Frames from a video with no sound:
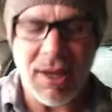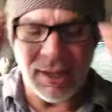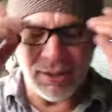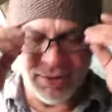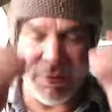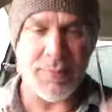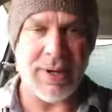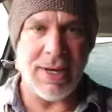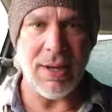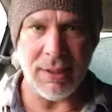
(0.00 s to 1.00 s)
Hello
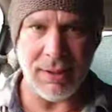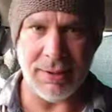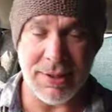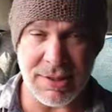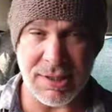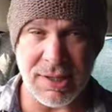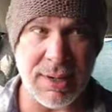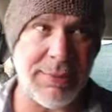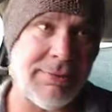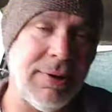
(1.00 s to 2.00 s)
everybody. This is
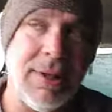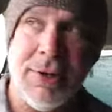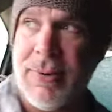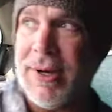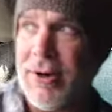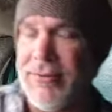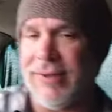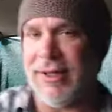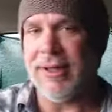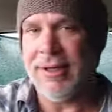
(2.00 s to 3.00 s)
going to be really quick,
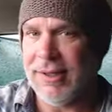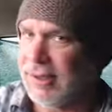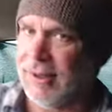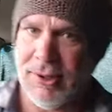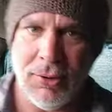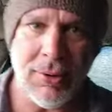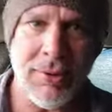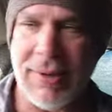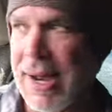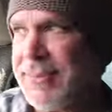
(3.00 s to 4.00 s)
hopefully.
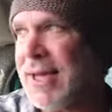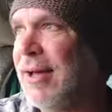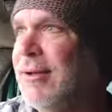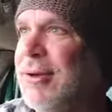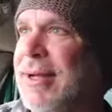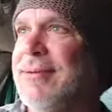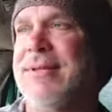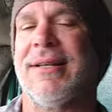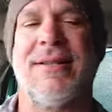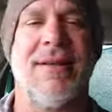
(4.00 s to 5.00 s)
Whew, I'm telling you, I
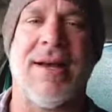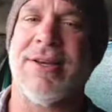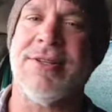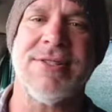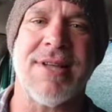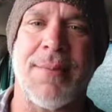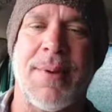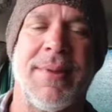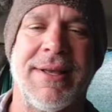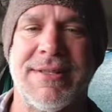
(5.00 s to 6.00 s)
was like, I couldn't stop.
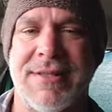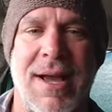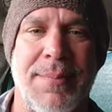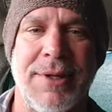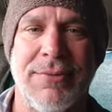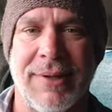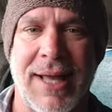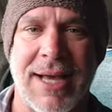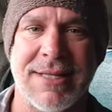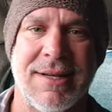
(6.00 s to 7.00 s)
I'm like stopping to
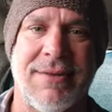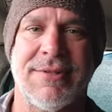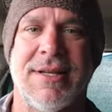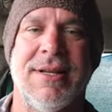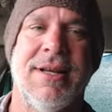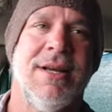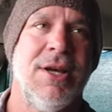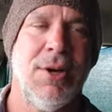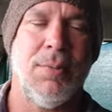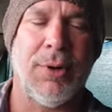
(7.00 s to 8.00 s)
relax and all of a sudden,
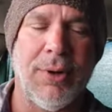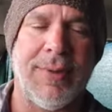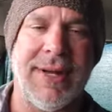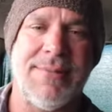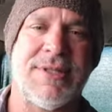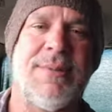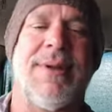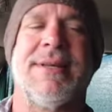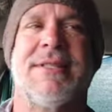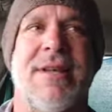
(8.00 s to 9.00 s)
boom, my hips and
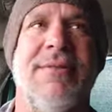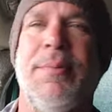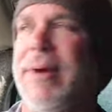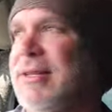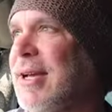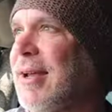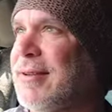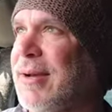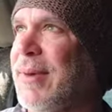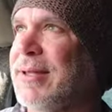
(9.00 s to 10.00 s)
I'm like, son of a bitch, I got
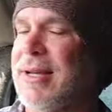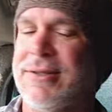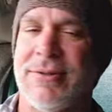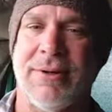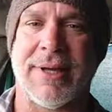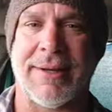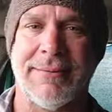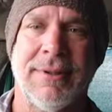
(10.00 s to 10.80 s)
to talk about that too, okay.